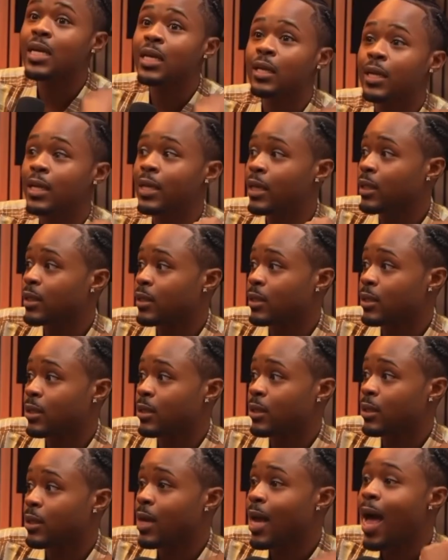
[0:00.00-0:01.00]
At
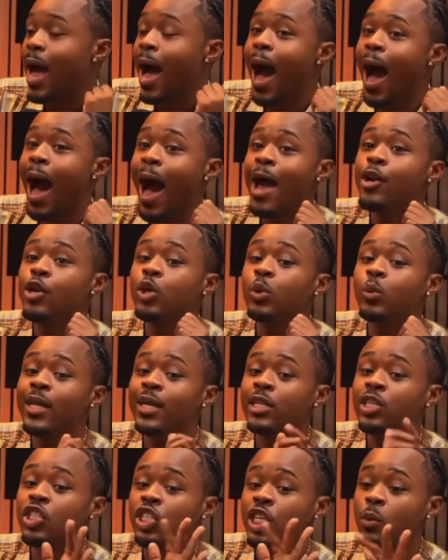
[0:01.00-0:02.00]
least, I knew
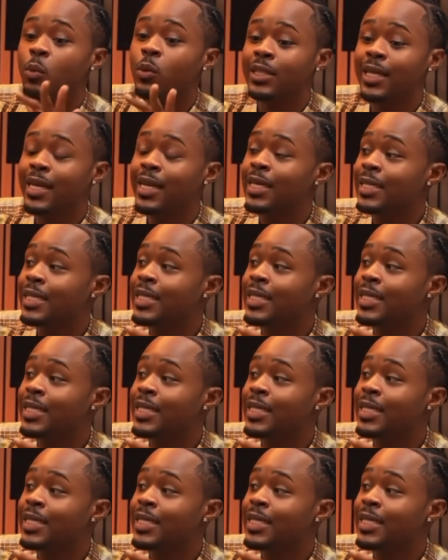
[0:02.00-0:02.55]
that shit was getting